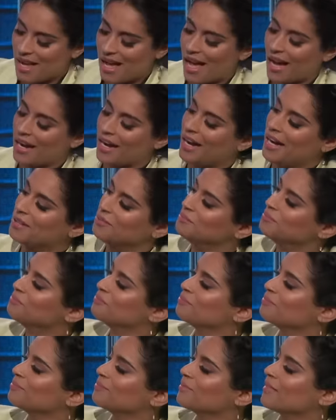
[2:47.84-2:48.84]
I got,
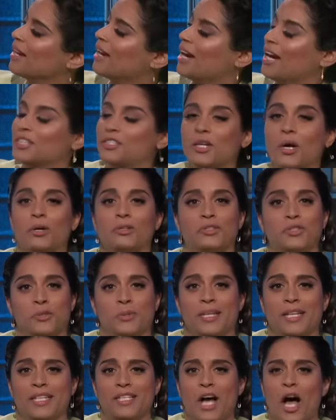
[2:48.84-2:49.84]
I told you
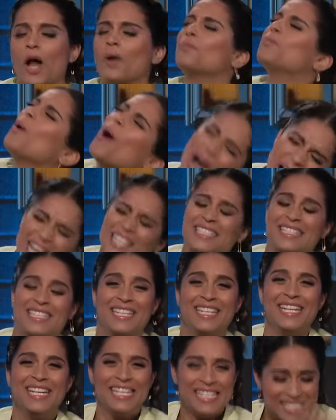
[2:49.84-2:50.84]
he's hot.
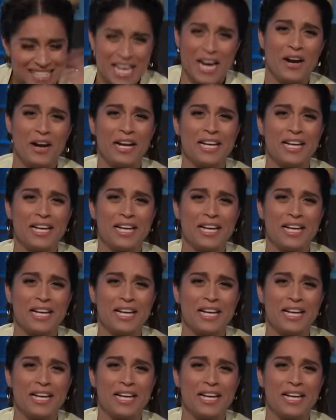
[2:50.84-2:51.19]
What?